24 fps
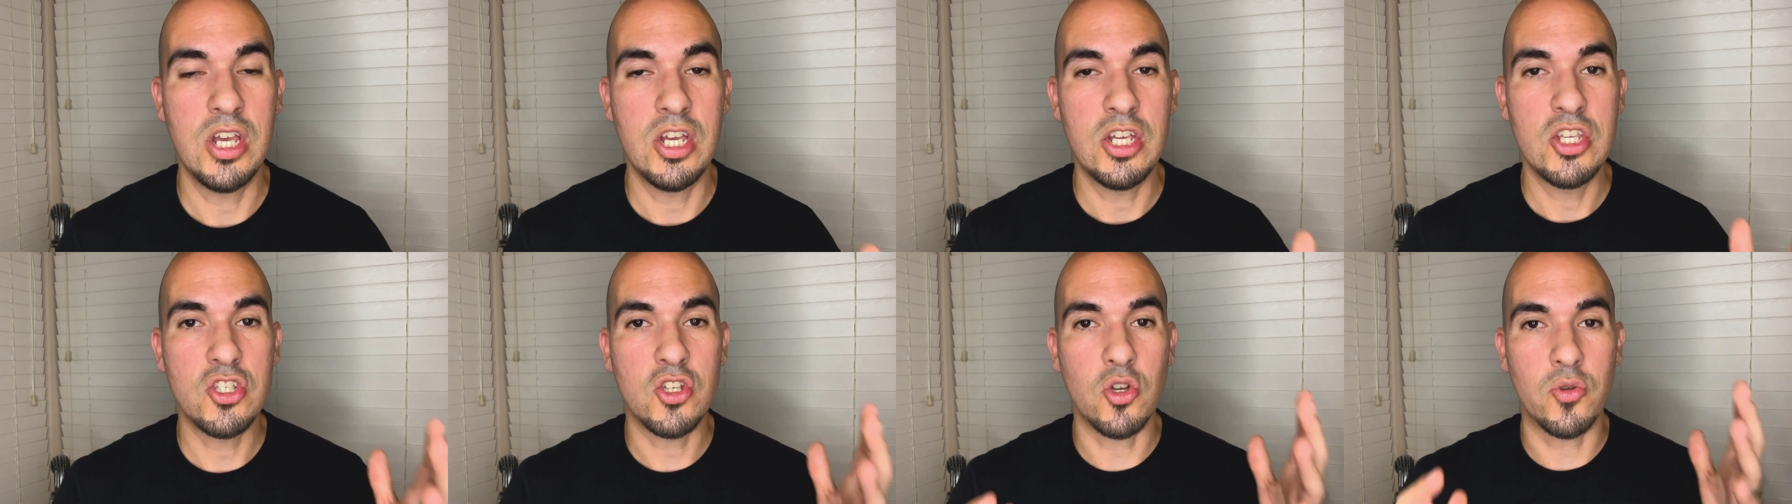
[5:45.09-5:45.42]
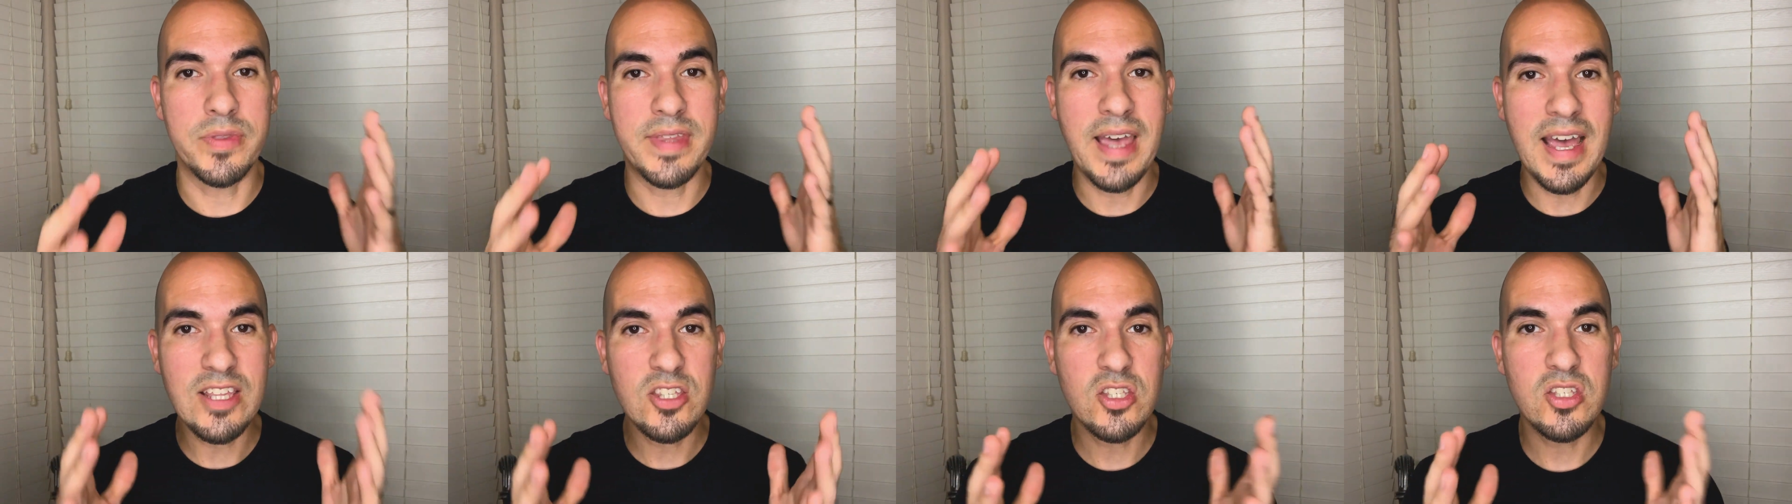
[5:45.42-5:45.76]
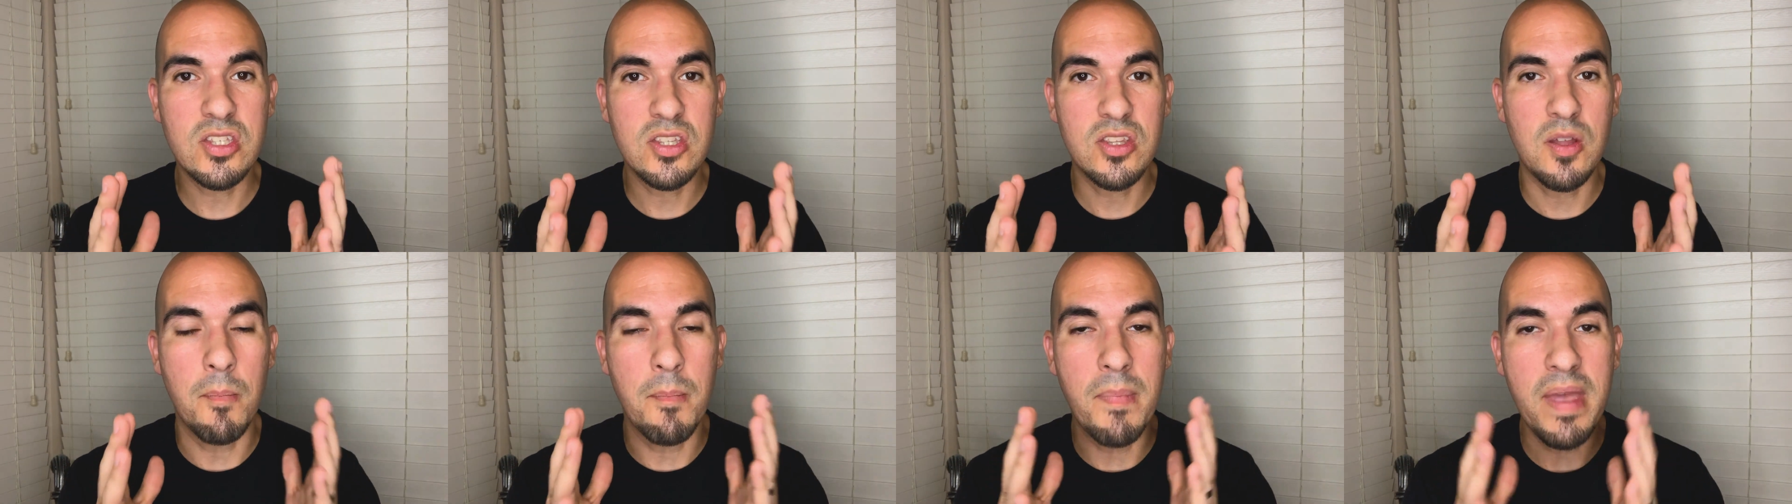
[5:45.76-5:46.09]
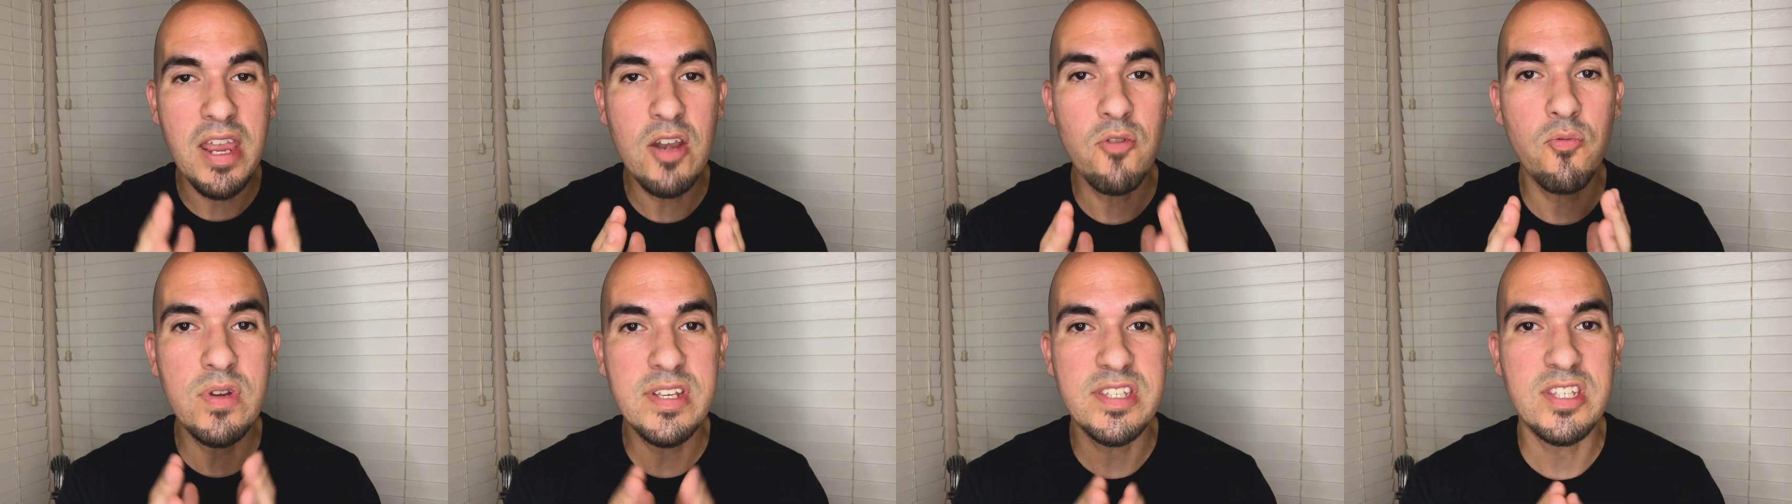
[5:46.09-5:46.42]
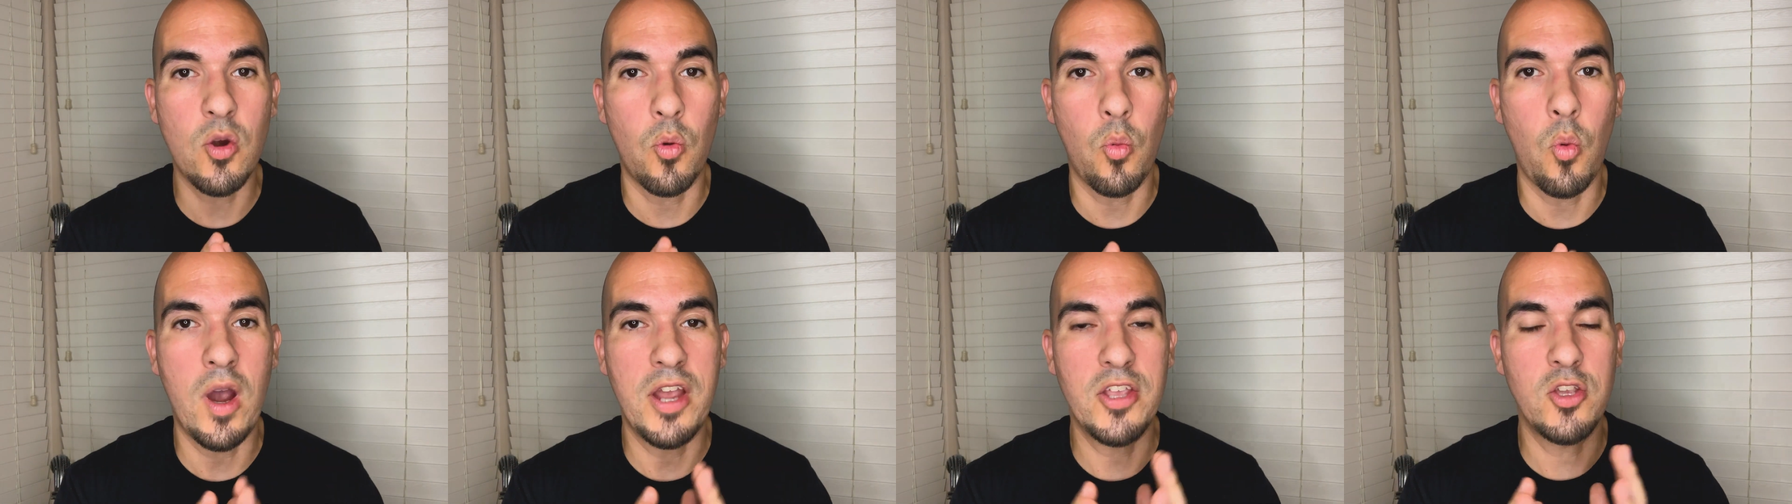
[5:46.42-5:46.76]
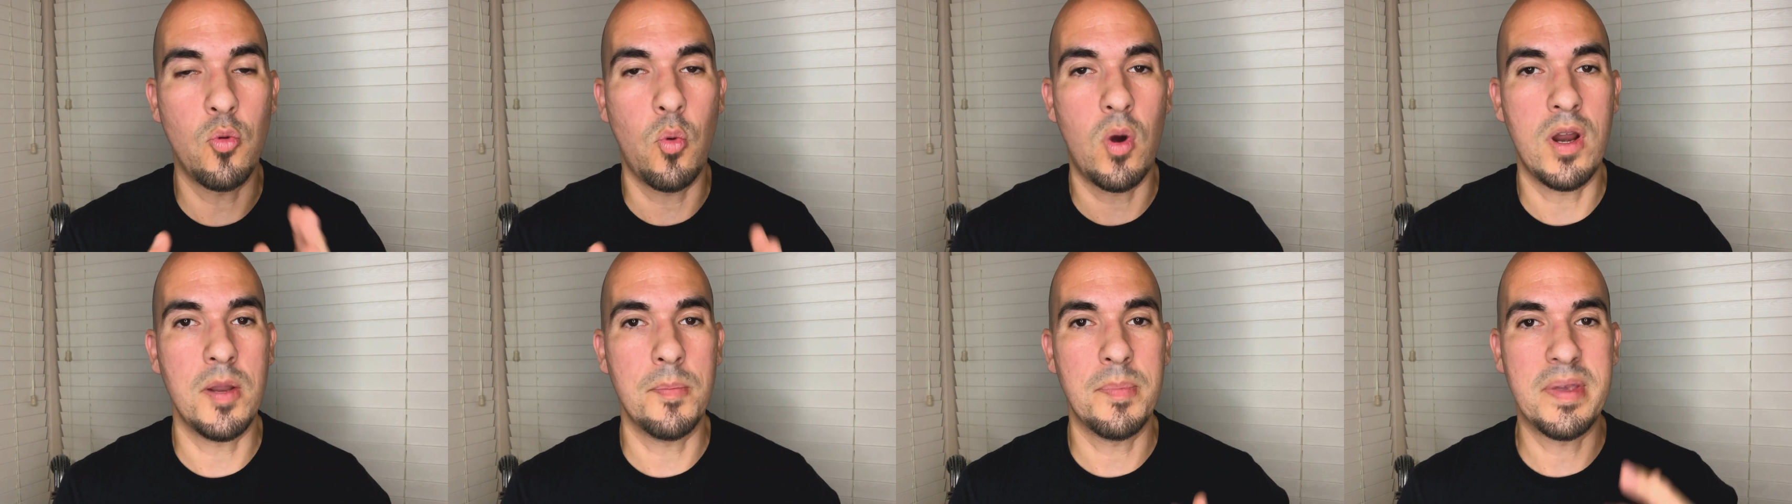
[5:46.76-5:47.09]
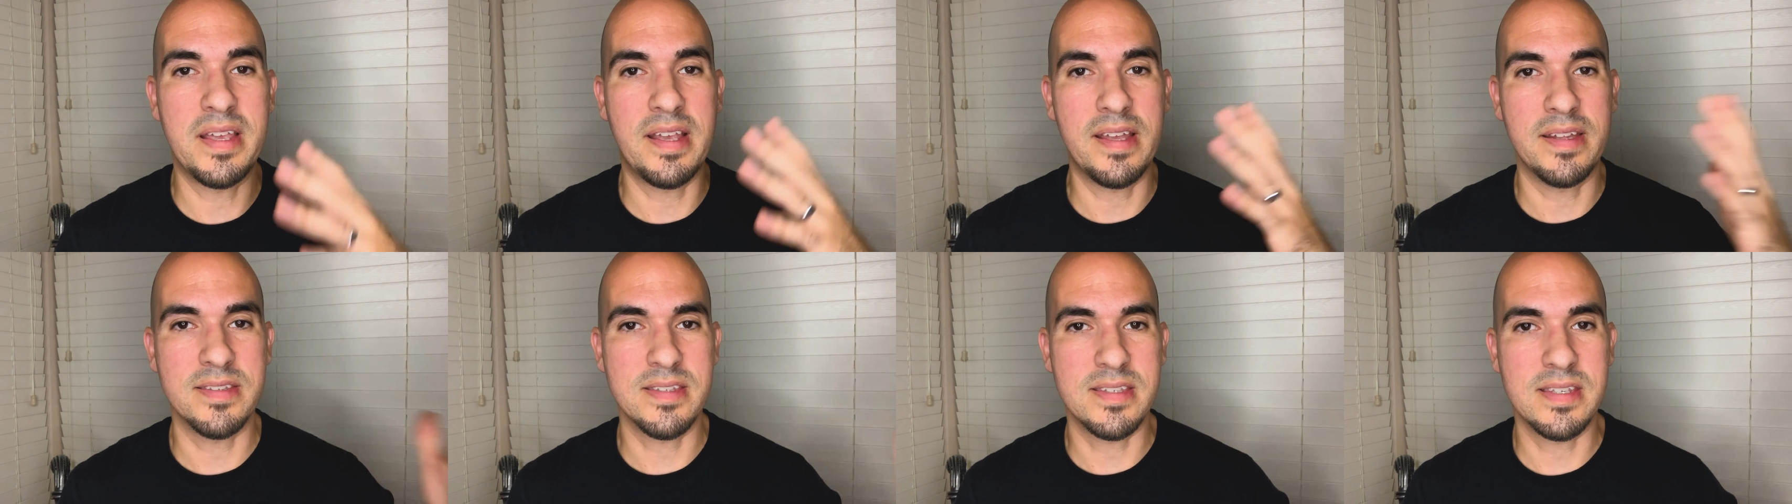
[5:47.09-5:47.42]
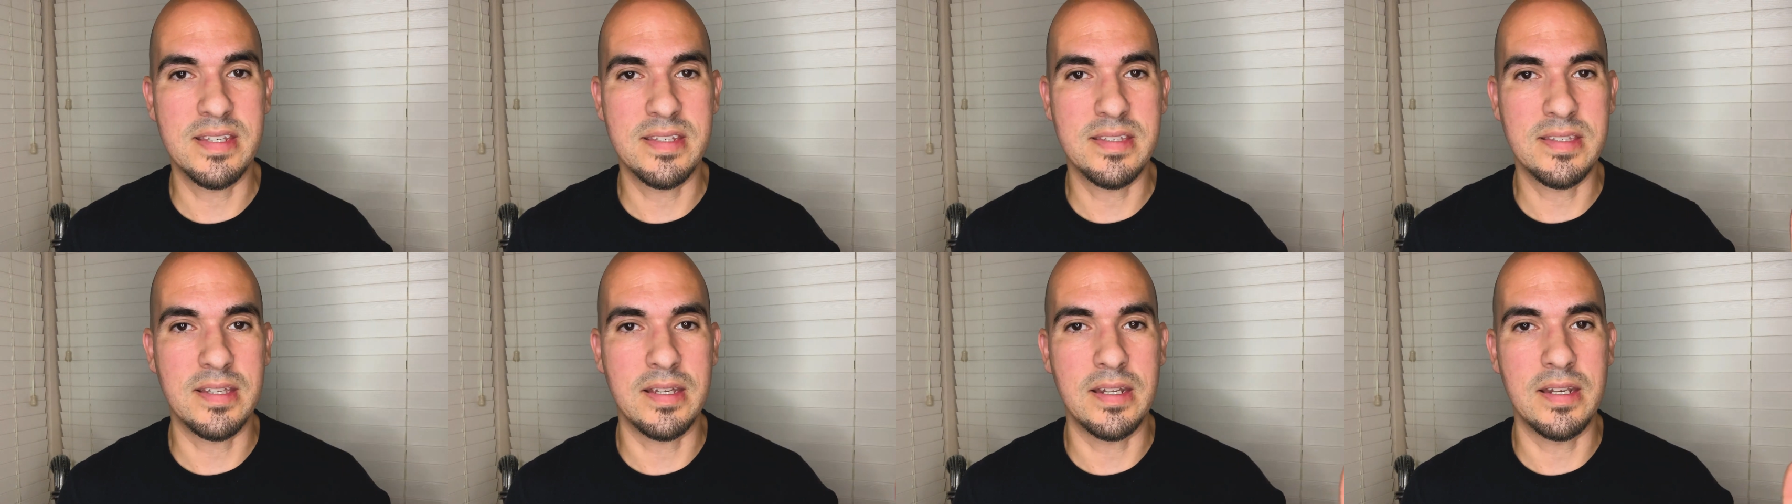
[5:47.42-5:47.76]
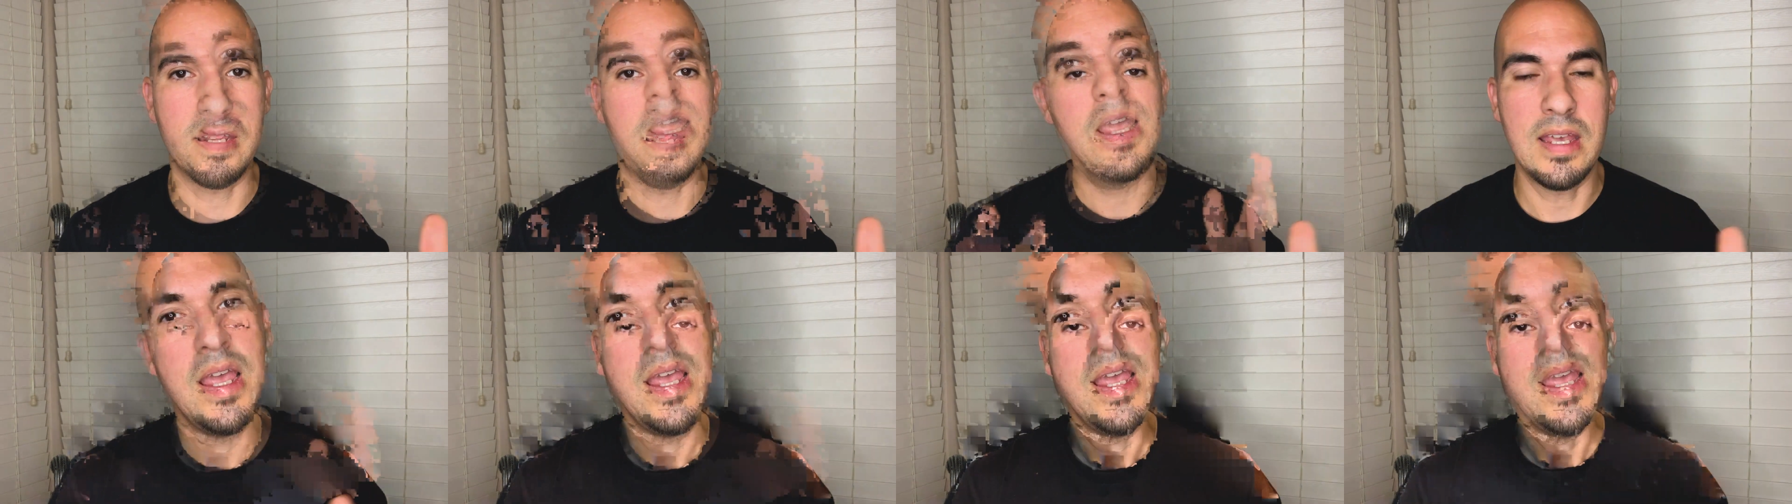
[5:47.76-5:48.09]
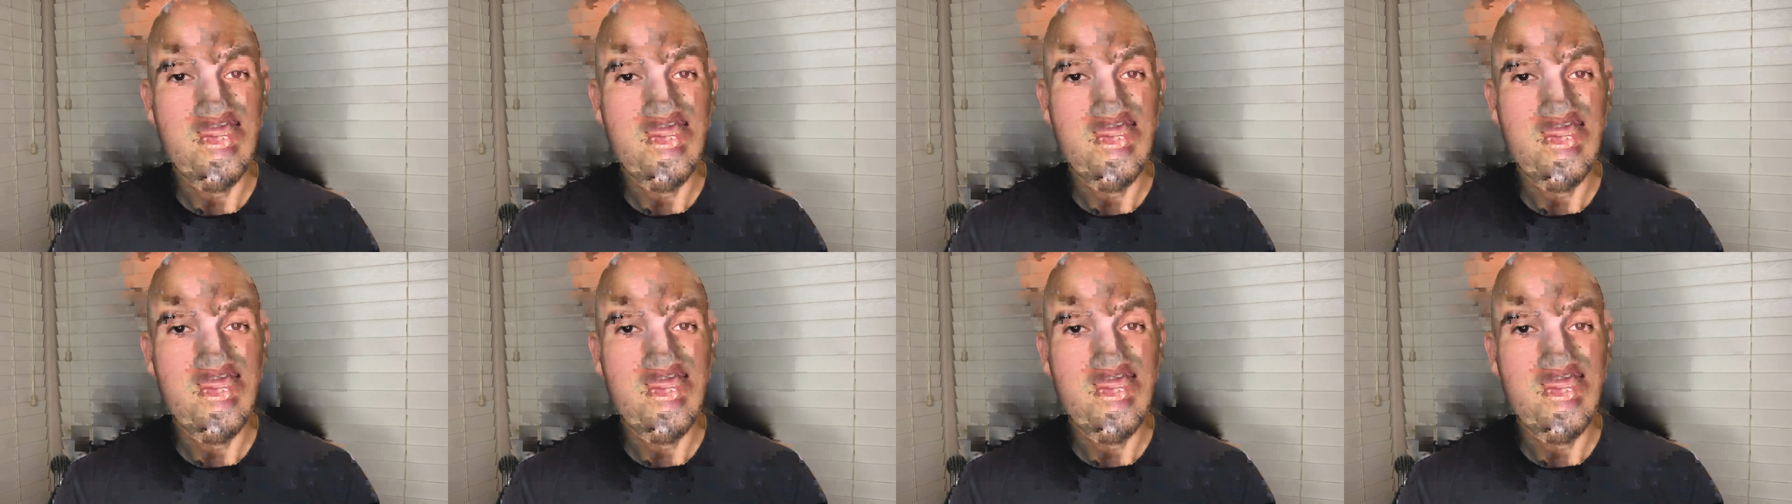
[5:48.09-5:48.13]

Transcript: So that's the main reason why you want to be consistent.